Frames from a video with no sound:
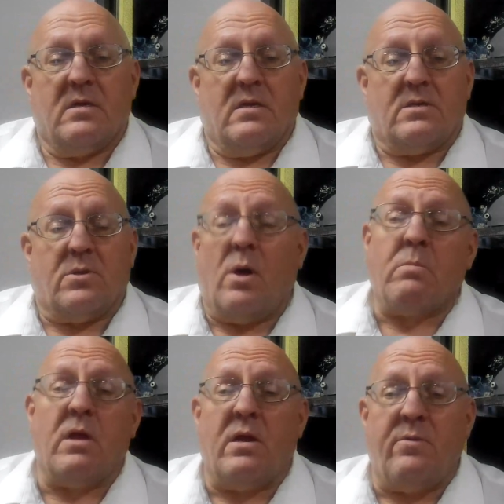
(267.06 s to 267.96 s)
so I'm
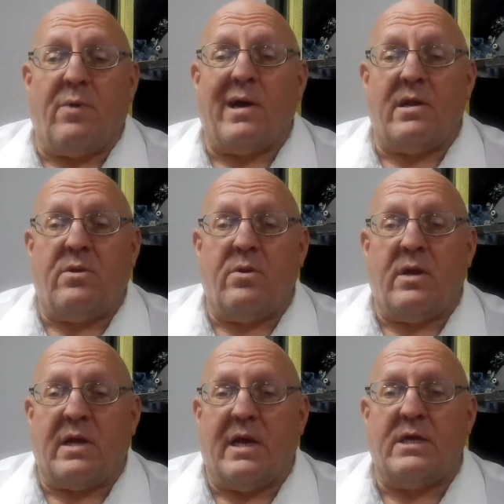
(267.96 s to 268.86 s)
getting invited to an
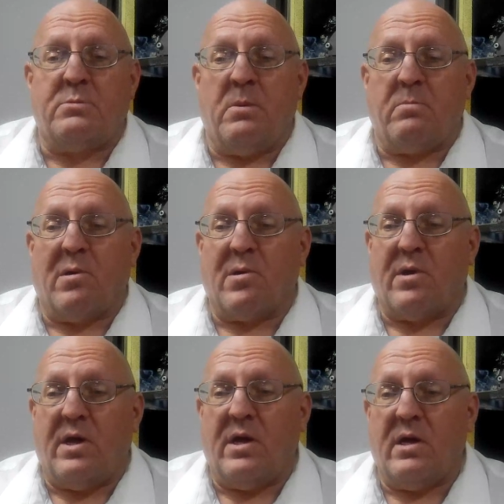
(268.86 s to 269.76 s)
engagement party.